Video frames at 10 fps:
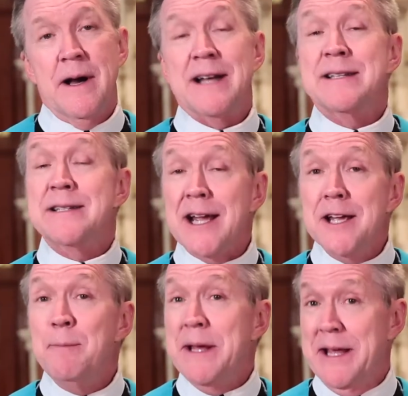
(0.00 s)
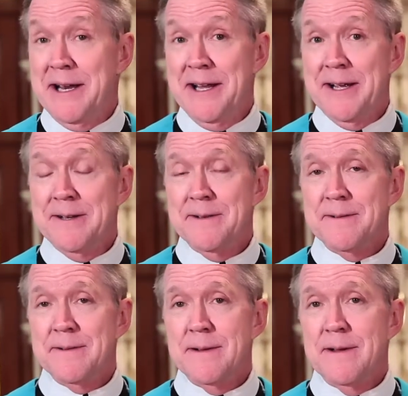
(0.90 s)
A second beginning
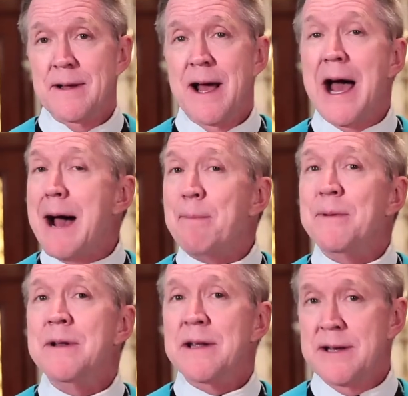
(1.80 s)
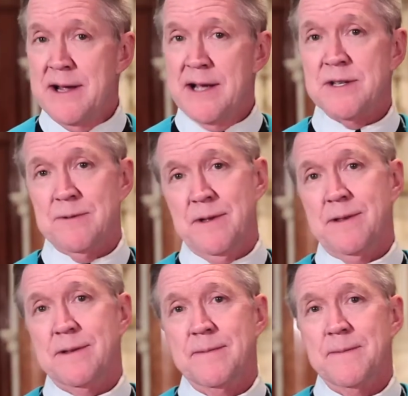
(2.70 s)
happened in
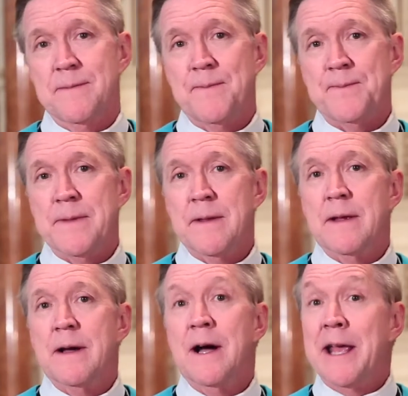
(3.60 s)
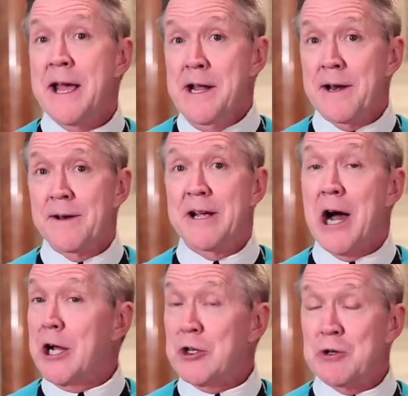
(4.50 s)
Nazareth. Again,
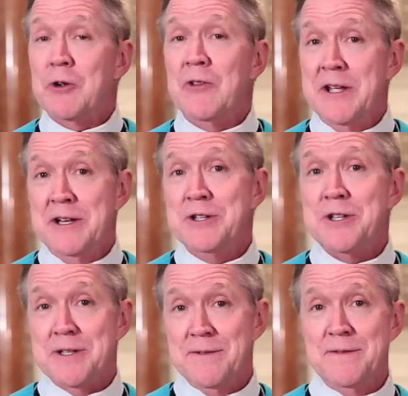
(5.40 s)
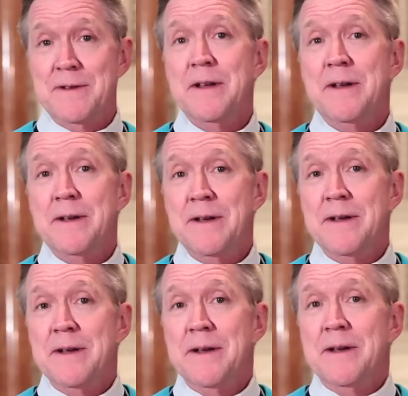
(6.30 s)
God took the initiative.
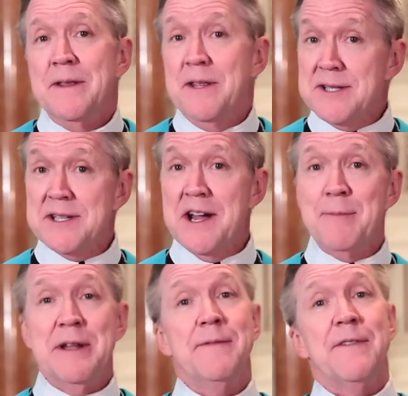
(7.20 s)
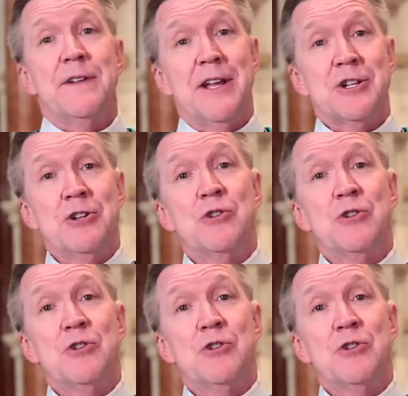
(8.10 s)
This time an invitation